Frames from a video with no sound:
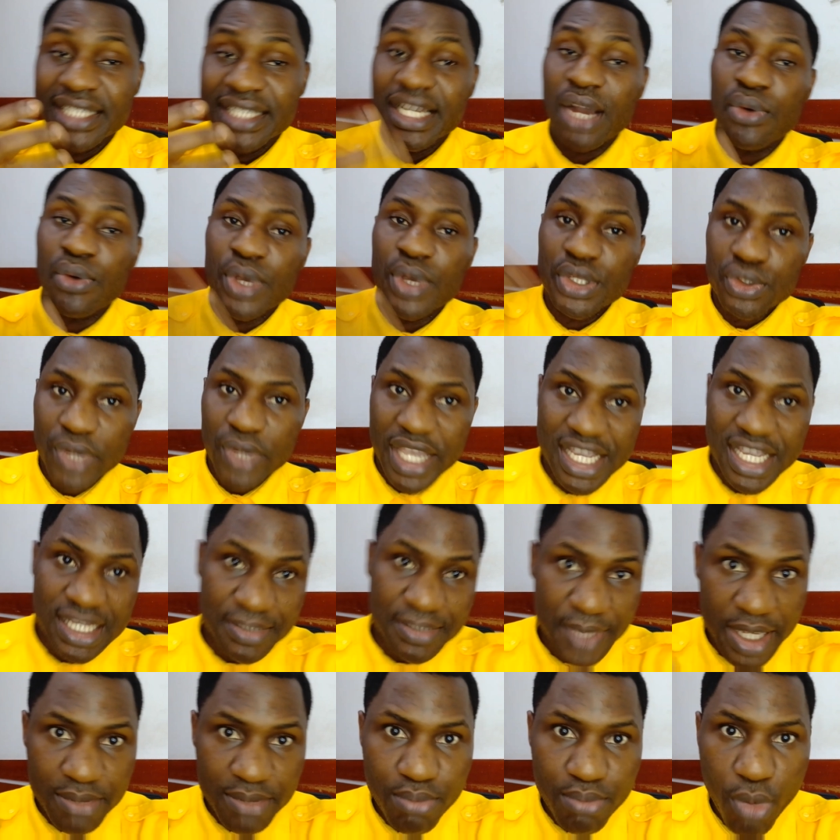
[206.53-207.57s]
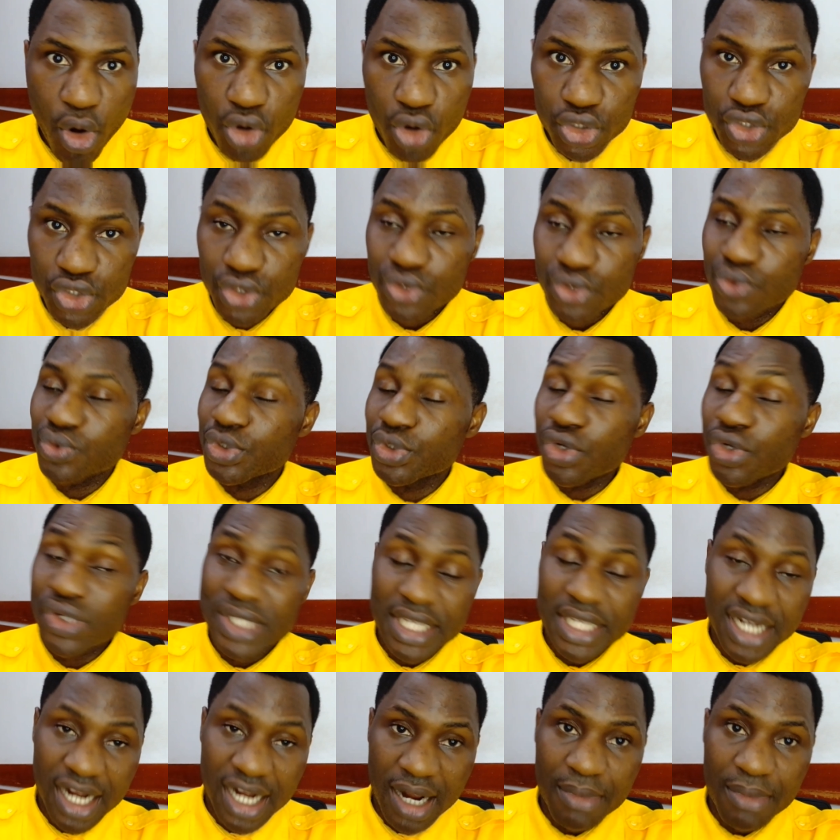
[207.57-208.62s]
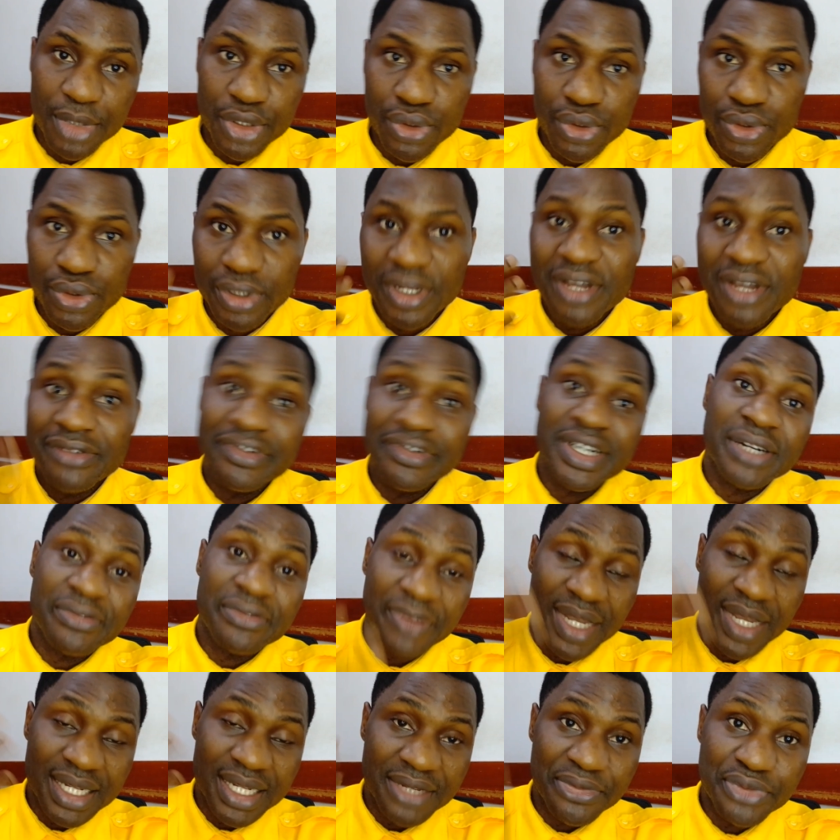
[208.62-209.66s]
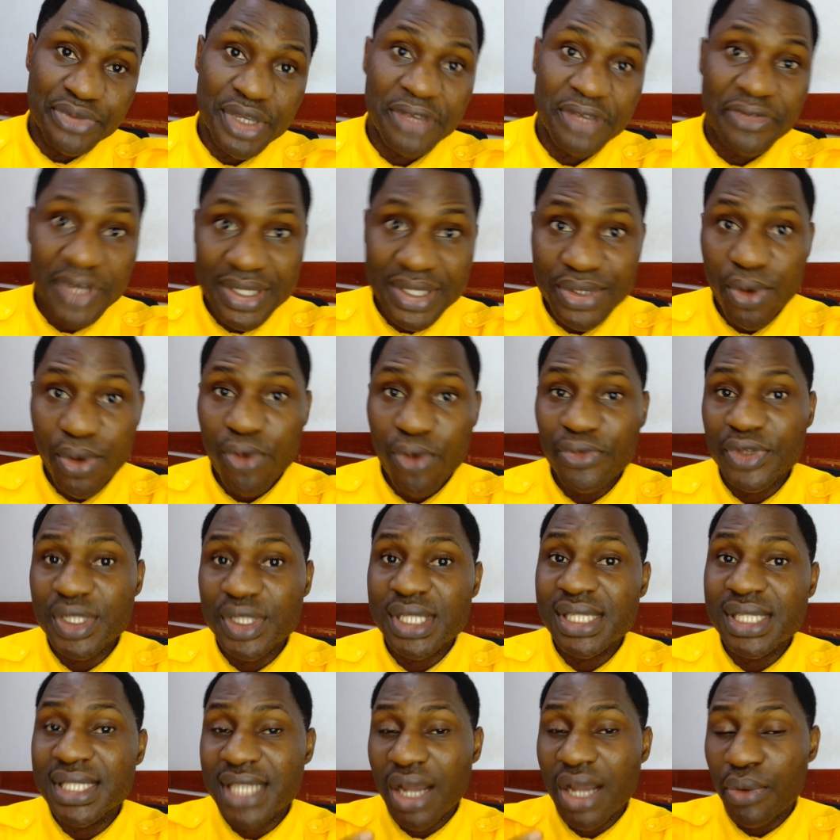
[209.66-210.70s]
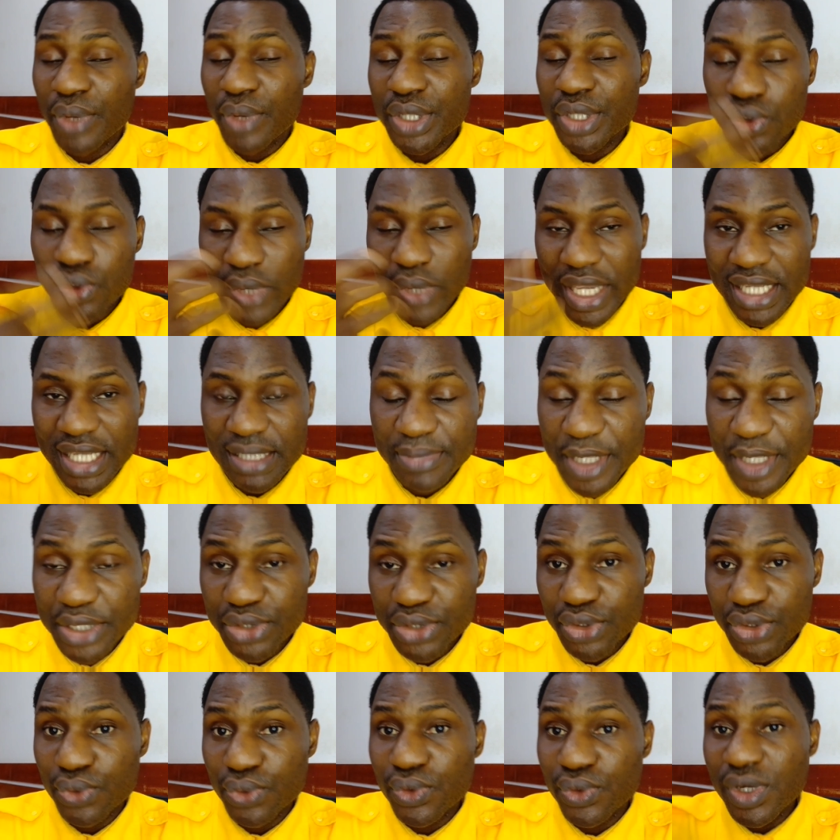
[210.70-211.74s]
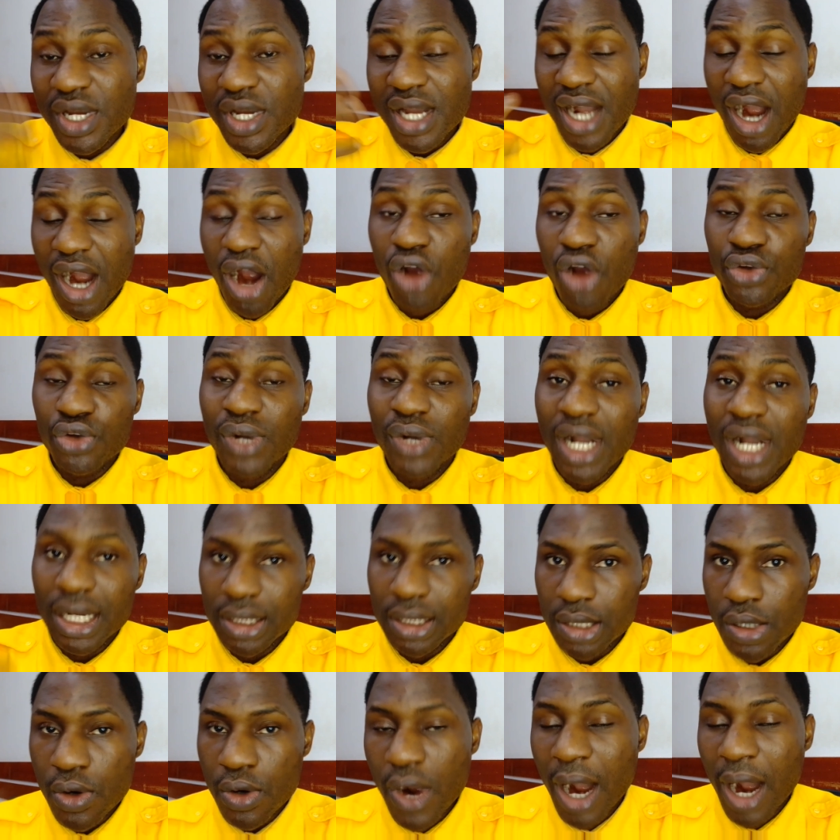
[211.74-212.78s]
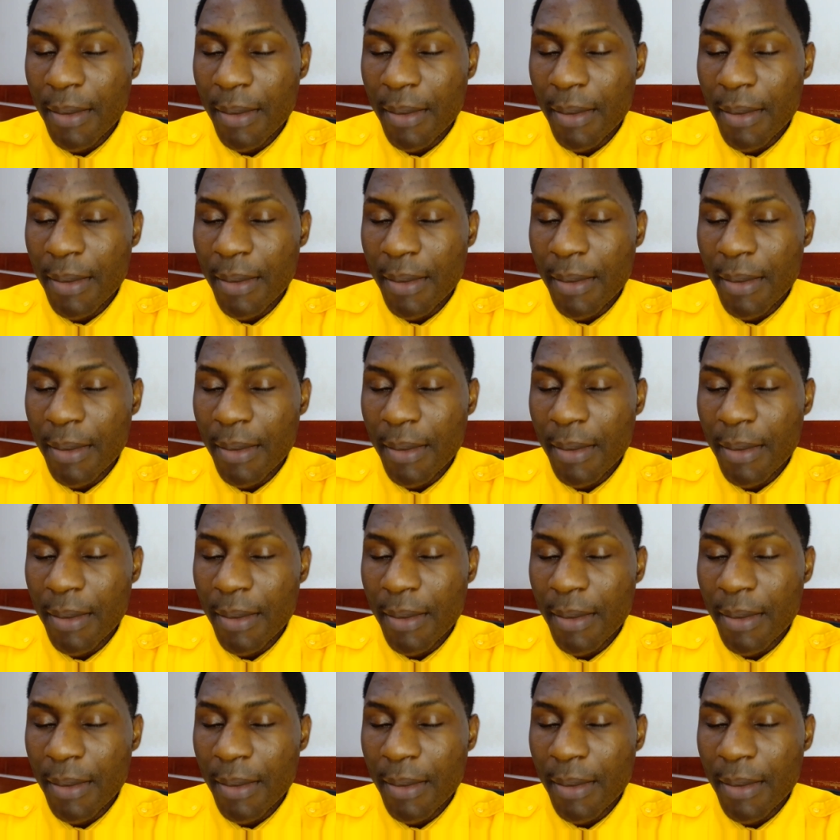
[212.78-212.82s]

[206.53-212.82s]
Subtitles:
They are going to explain more to you. Those in Cameroon, verify the VFS offices. They are going to explain to you how you can go